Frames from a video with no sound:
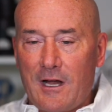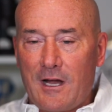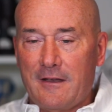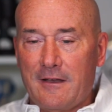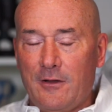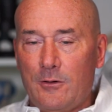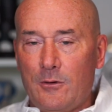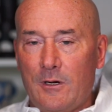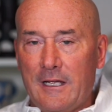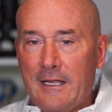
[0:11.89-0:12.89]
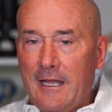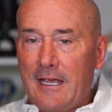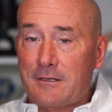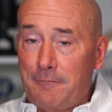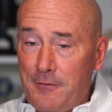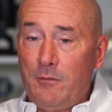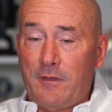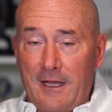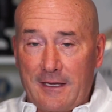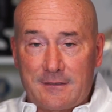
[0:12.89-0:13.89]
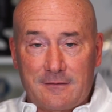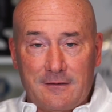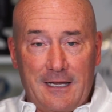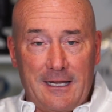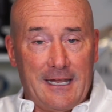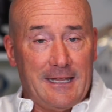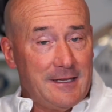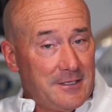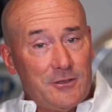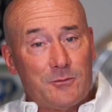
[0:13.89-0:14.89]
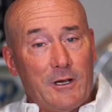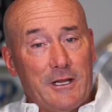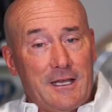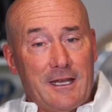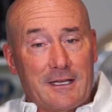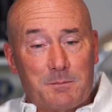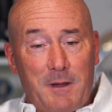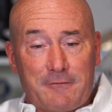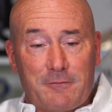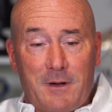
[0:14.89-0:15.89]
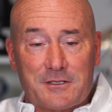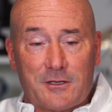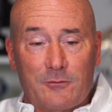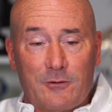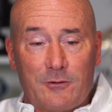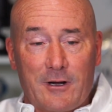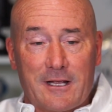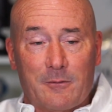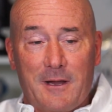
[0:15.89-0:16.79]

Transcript: we're trying to do is a few things. And this is what you can expect from us on a regular